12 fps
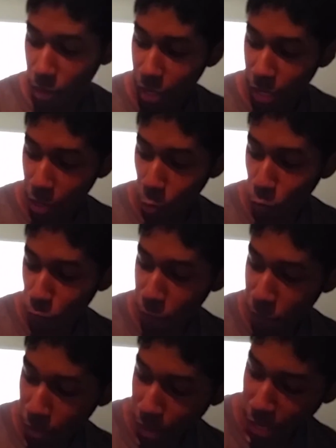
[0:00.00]
And
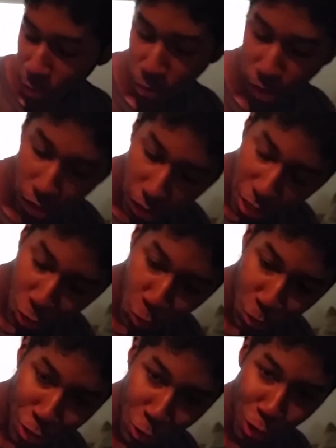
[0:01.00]
last but not least,
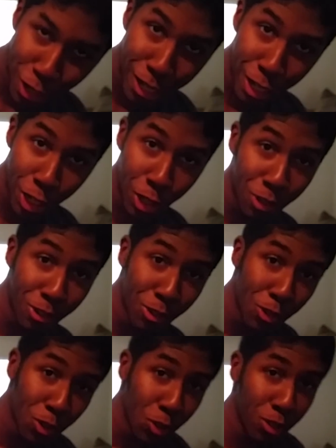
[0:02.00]
round 9.
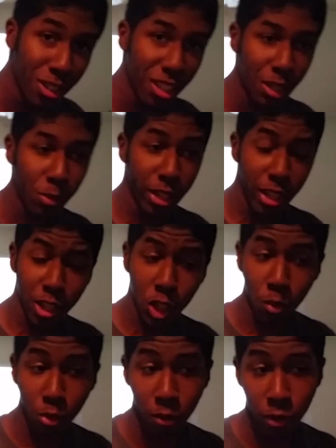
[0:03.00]
I played against
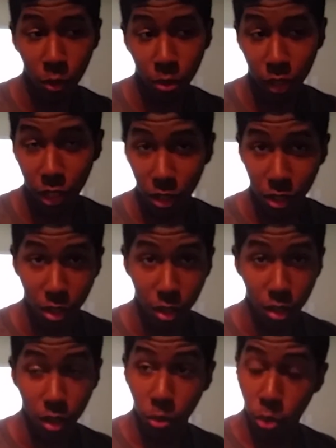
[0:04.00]
a Mermail player.
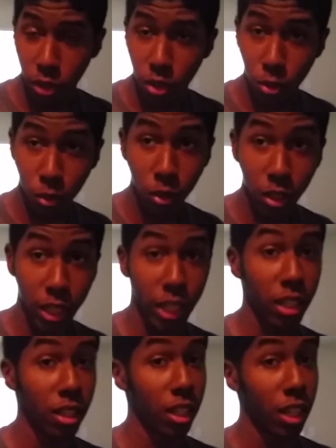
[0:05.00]
Pretty cool
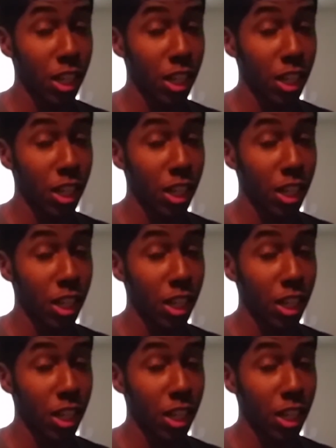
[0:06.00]
guy.